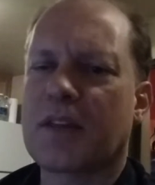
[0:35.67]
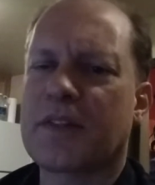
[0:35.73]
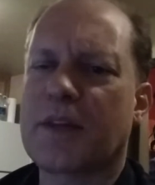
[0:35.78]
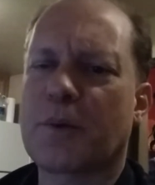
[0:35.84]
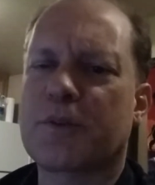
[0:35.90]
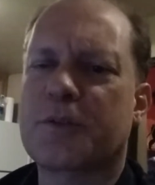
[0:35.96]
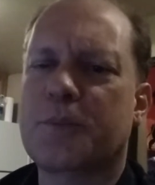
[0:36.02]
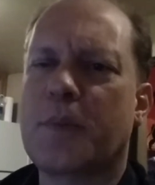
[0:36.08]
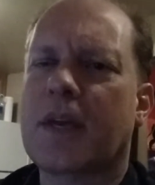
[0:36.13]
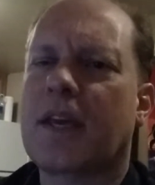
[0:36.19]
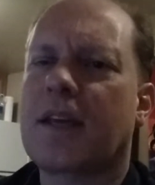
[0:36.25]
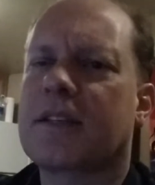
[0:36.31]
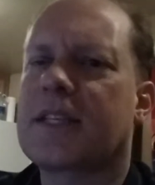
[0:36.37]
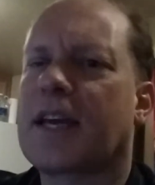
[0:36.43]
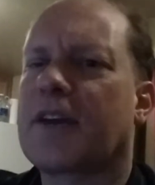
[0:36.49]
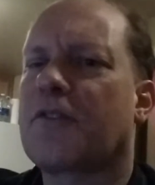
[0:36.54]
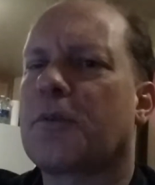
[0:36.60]
that was
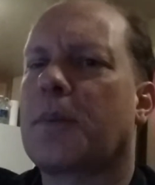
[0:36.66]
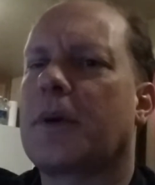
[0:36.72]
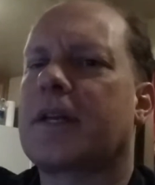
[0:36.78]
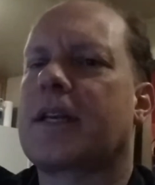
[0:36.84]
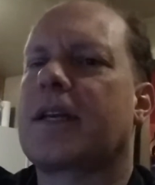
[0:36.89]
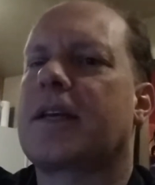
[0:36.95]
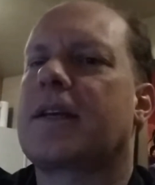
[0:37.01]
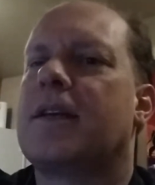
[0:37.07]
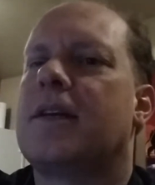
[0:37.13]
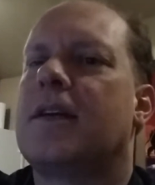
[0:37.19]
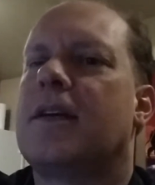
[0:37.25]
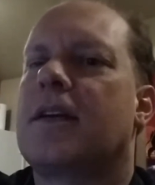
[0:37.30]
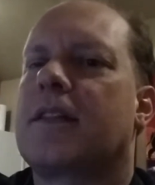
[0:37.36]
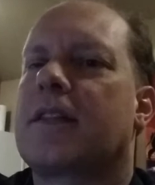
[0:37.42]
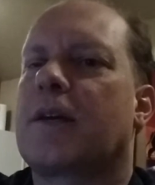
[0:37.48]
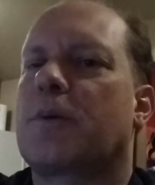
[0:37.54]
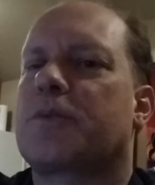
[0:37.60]
speaking to everybody,
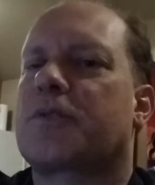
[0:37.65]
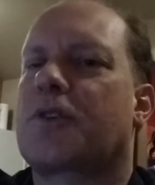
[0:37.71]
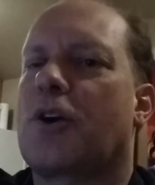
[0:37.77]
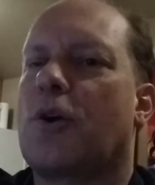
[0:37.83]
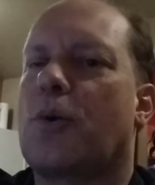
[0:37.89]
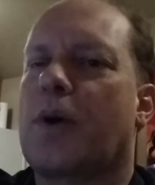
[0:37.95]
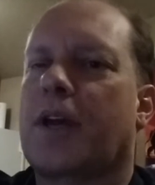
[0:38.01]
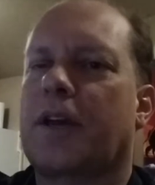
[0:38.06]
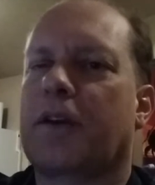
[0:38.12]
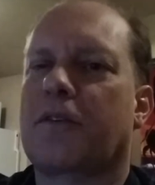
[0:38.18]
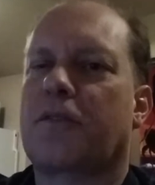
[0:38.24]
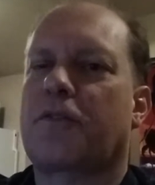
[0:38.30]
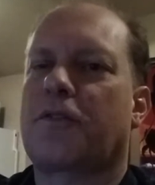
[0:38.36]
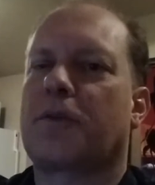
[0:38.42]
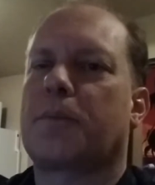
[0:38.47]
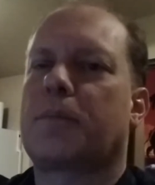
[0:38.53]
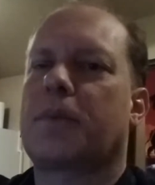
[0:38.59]
that was going
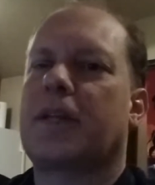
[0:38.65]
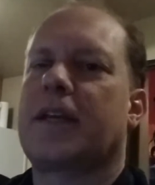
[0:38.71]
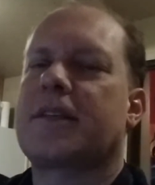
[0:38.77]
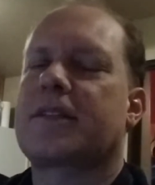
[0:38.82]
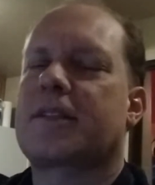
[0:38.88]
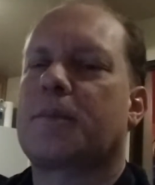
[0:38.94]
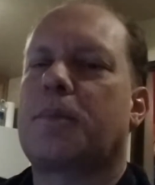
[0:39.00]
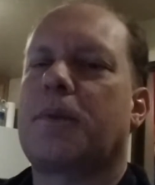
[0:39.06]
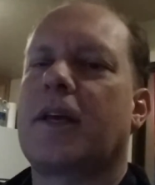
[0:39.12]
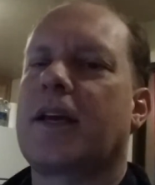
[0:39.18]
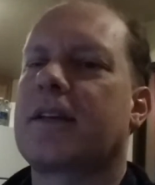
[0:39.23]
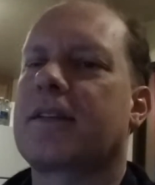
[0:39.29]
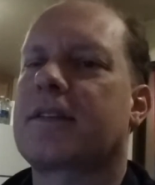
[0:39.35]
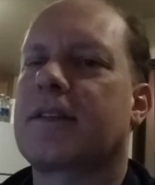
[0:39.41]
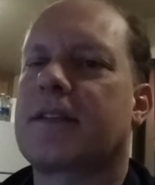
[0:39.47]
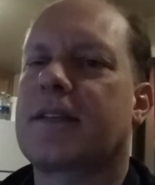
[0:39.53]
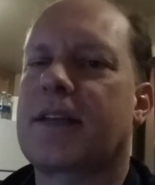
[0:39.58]
from place to
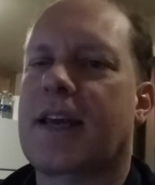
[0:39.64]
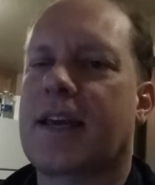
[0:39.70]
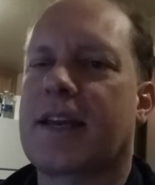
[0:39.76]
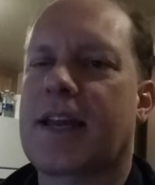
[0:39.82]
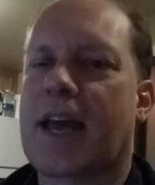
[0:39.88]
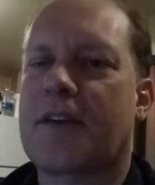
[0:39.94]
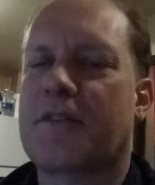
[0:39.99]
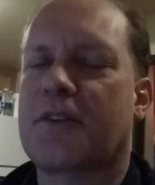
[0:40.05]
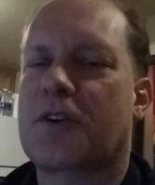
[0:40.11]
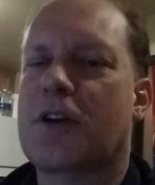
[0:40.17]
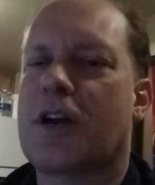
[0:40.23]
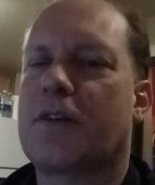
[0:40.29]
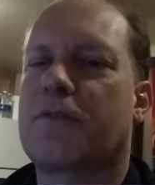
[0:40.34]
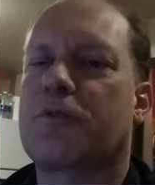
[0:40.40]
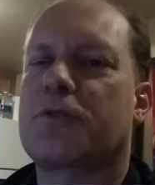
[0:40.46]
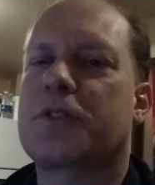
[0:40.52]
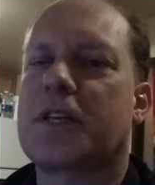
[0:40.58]
place and having
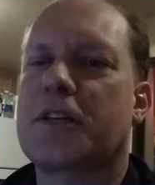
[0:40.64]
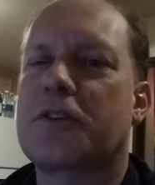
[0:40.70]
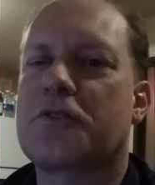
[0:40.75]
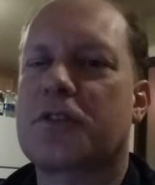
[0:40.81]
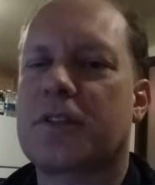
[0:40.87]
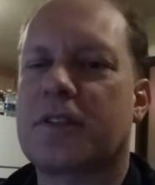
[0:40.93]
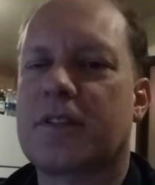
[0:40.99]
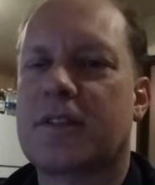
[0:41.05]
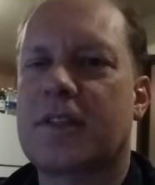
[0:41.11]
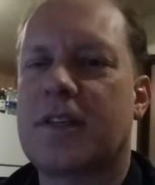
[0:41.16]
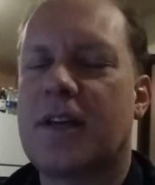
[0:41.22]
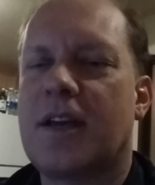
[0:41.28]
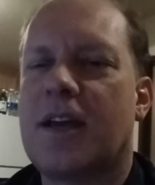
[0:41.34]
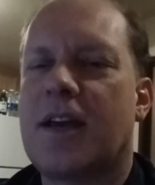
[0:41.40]
conversations,